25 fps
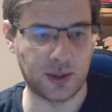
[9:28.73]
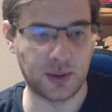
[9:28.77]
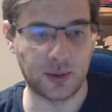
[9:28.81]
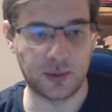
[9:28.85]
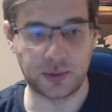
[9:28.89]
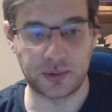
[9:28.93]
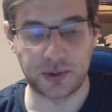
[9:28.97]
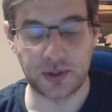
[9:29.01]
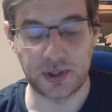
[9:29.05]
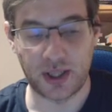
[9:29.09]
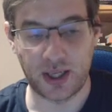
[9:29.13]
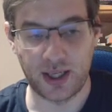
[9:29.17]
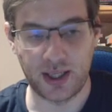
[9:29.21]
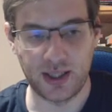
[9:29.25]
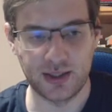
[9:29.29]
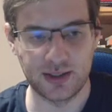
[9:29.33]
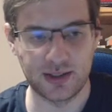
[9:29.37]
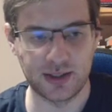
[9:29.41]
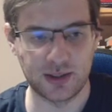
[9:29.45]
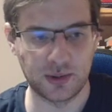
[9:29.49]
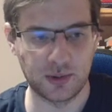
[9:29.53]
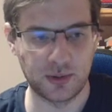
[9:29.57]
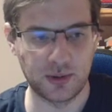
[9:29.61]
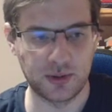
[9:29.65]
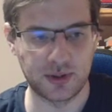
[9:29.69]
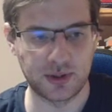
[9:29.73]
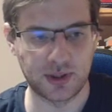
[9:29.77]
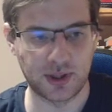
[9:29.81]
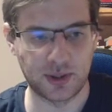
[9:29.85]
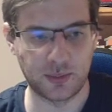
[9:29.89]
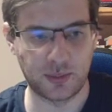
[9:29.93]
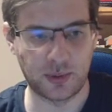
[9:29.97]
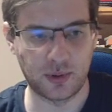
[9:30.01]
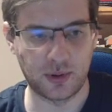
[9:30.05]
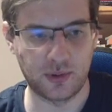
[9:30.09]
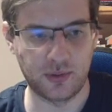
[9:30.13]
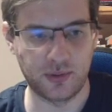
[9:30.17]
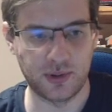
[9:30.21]
chain, so to say,
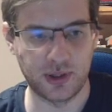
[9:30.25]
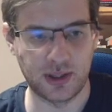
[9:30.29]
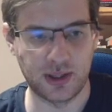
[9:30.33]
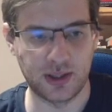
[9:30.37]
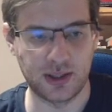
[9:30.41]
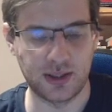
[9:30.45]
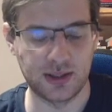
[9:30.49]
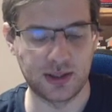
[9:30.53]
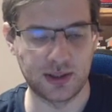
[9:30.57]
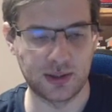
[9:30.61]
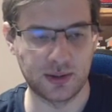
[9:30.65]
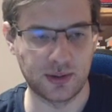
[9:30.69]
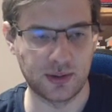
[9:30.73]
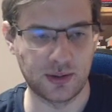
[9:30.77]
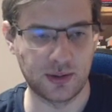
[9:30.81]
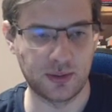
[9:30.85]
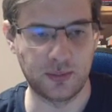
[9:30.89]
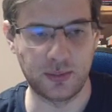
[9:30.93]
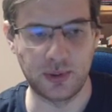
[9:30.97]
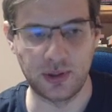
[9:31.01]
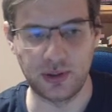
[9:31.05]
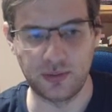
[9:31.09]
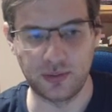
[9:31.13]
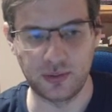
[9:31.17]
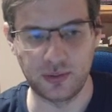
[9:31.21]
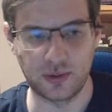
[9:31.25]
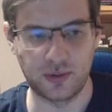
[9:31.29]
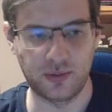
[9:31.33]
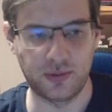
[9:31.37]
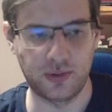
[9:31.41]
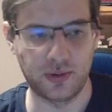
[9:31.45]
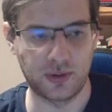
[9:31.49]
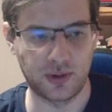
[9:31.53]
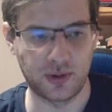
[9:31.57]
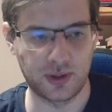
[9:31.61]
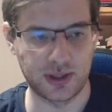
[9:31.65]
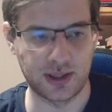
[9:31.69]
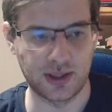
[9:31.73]
perfectly. So not b4
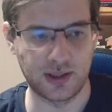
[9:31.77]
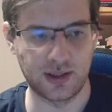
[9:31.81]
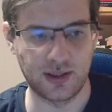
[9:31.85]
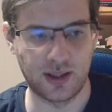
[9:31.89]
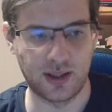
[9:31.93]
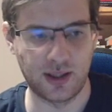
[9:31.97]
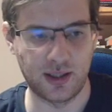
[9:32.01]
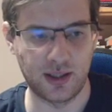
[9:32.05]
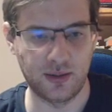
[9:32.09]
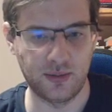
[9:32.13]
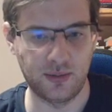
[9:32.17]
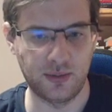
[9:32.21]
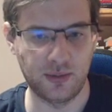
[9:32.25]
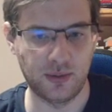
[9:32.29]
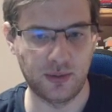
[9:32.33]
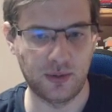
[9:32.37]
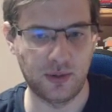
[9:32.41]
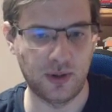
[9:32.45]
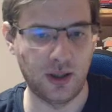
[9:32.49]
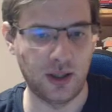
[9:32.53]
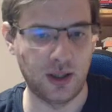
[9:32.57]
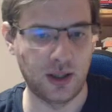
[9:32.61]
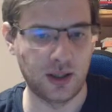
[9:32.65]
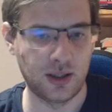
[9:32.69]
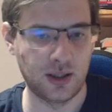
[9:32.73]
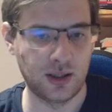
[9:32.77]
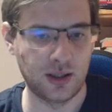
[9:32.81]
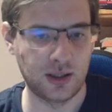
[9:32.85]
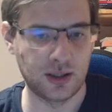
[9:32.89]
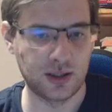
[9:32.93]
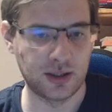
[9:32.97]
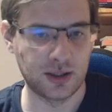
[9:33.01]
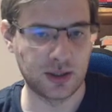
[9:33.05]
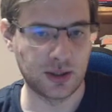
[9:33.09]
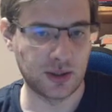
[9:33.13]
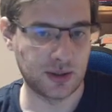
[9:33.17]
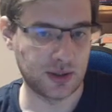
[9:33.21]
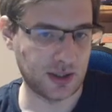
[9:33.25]
first and then a4.
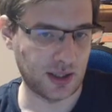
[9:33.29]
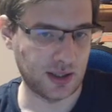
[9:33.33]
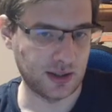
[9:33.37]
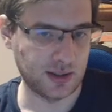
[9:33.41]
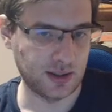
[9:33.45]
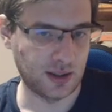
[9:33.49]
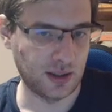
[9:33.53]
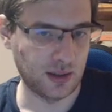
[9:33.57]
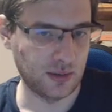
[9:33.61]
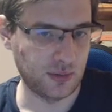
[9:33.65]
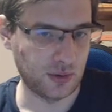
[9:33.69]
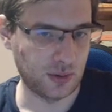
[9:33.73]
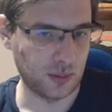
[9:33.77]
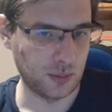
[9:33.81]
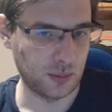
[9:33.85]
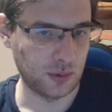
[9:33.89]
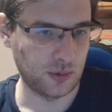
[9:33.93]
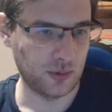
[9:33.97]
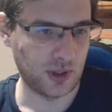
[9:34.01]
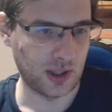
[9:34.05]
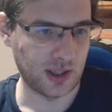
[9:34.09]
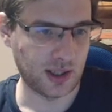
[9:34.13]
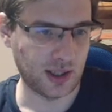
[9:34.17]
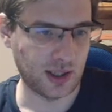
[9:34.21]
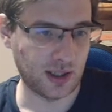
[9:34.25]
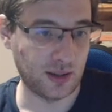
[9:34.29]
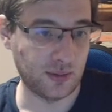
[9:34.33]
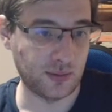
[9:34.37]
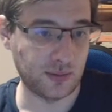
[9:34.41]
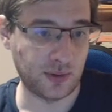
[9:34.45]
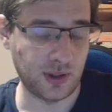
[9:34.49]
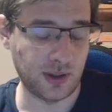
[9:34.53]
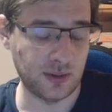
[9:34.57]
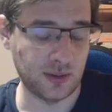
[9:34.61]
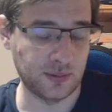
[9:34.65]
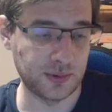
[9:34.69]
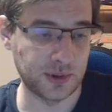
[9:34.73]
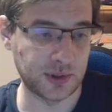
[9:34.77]
So it's asking for a move like
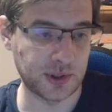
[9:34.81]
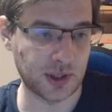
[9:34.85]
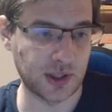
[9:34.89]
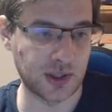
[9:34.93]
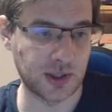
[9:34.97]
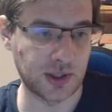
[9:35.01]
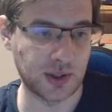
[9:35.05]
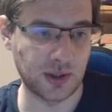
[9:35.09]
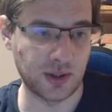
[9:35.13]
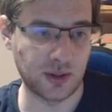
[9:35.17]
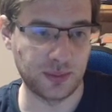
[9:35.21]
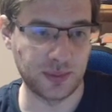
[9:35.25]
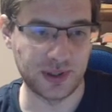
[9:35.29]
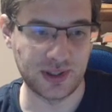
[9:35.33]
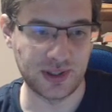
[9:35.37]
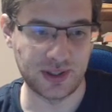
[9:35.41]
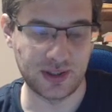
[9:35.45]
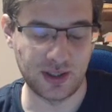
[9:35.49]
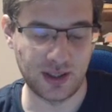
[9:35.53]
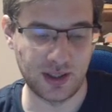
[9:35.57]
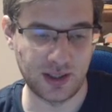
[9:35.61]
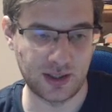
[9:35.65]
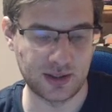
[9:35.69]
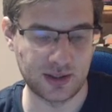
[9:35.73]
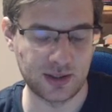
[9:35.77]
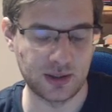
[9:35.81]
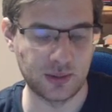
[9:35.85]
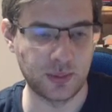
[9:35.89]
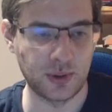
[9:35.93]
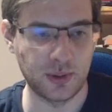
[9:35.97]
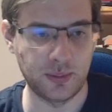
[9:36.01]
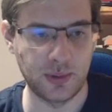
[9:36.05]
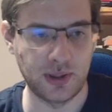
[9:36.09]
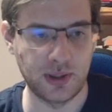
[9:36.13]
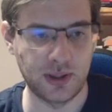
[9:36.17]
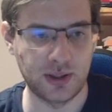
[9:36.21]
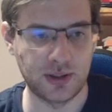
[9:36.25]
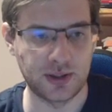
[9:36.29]
a5, which actually a mistake. So
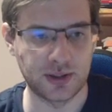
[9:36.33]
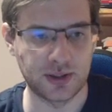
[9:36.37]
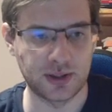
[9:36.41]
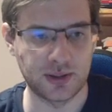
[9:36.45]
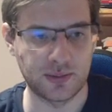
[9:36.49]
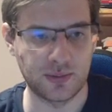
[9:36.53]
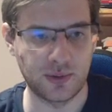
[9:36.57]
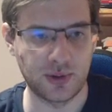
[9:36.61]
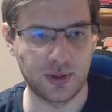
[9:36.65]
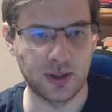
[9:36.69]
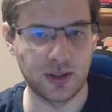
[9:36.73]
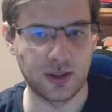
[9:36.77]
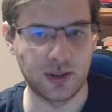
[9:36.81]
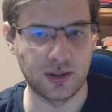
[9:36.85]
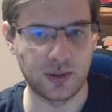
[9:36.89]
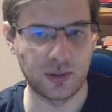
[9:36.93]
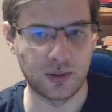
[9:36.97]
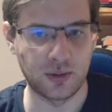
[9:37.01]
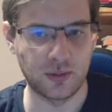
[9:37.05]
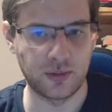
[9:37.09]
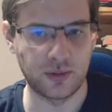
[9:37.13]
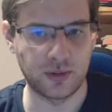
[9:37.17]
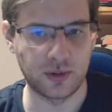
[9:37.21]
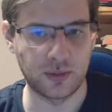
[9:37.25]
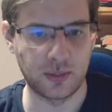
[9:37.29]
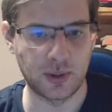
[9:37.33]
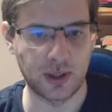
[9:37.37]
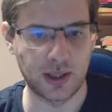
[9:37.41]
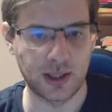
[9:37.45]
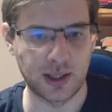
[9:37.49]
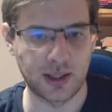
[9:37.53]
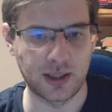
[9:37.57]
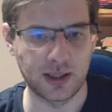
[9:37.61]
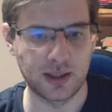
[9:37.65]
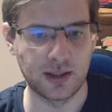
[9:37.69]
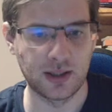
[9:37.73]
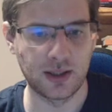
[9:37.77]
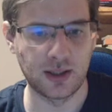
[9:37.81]
maybe he just wanted to offer
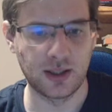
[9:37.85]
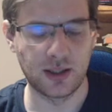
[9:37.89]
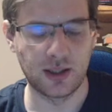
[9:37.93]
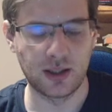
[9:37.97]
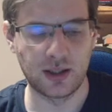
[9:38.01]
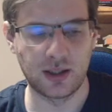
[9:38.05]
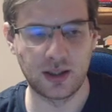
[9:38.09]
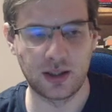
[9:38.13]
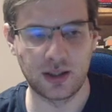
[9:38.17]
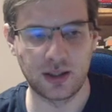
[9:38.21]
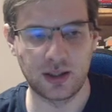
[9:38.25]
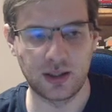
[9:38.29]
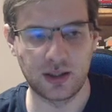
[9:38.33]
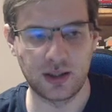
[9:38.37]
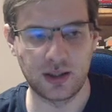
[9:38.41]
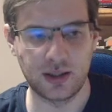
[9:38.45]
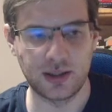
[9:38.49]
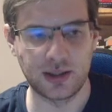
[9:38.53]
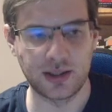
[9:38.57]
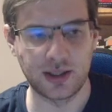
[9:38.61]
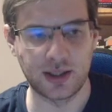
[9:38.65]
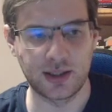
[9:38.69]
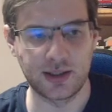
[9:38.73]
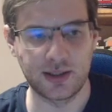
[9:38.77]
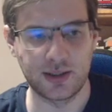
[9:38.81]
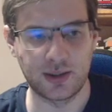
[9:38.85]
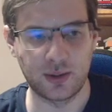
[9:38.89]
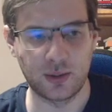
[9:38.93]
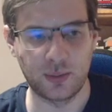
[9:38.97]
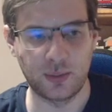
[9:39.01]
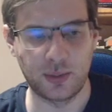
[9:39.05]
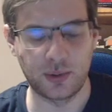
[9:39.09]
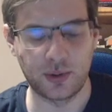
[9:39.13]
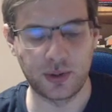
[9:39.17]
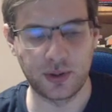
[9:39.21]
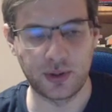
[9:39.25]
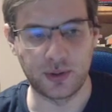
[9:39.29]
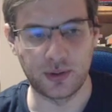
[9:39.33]
black this extra
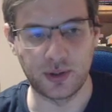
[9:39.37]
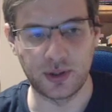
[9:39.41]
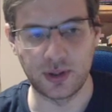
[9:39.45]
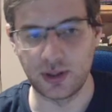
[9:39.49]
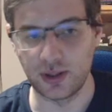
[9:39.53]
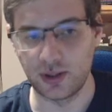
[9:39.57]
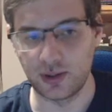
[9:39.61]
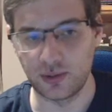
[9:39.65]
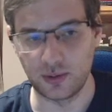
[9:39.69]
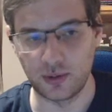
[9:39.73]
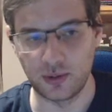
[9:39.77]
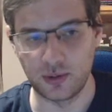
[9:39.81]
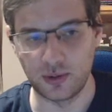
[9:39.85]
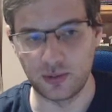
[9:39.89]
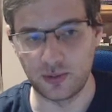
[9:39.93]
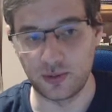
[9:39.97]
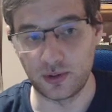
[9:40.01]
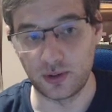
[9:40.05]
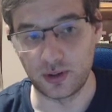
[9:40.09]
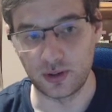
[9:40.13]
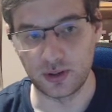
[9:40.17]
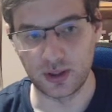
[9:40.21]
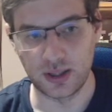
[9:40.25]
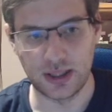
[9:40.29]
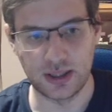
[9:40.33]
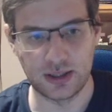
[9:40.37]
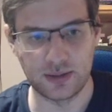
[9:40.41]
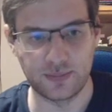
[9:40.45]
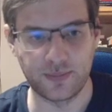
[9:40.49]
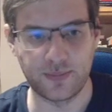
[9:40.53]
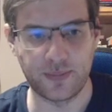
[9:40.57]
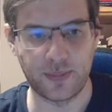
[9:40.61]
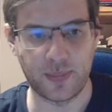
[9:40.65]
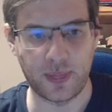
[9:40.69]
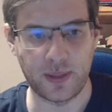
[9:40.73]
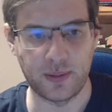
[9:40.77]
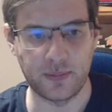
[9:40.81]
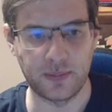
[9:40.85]
opportunity to go wrong,
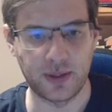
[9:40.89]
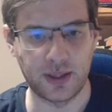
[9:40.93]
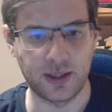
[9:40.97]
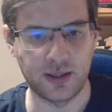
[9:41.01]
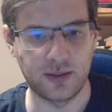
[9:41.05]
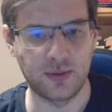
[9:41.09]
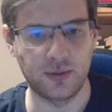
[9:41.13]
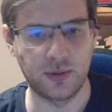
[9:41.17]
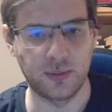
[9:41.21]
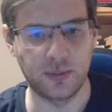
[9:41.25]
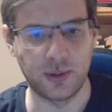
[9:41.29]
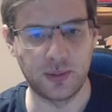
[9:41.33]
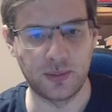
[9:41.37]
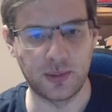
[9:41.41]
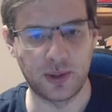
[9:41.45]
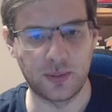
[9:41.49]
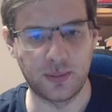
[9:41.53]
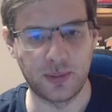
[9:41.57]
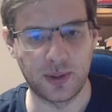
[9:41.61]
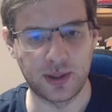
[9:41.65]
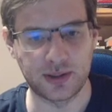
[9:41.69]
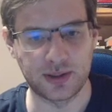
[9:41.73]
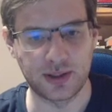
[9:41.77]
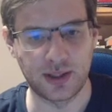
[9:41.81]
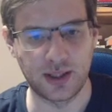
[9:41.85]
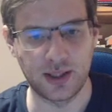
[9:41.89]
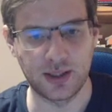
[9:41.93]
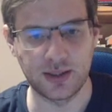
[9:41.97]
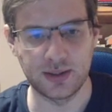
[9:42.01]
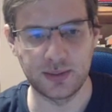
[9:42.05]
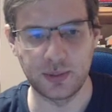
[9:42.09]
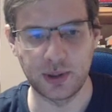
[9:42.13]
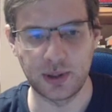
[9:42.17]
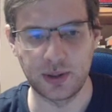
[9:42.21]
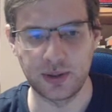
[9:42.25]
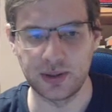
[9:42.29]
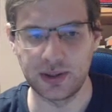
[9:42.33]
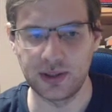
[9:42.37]
and that would be my best guess,
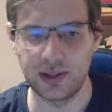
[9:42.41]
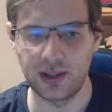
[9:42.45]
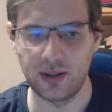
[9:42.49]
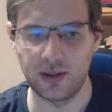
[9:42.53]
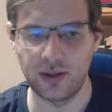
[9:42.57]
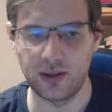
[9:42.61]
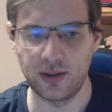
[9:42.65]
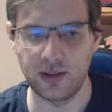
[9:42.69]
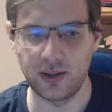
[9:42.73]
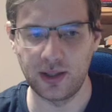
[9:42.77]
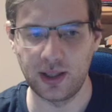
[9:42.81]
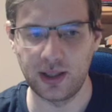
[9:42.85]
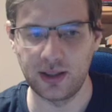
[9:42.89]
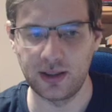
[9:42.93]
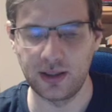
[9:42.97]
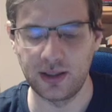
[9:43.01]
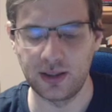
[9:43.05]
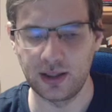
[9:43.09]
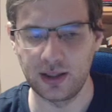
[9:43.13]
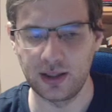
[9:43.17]
because here the knight